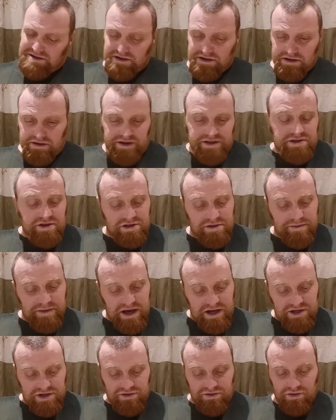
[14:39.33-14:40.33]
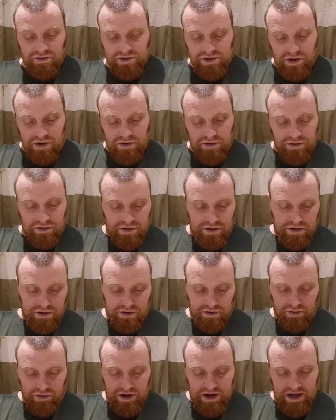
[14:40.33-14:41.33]
It's got some extra rules on
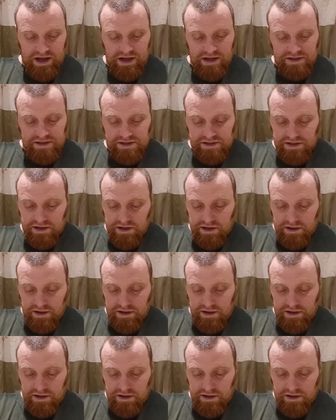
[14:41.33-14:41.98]
grenades.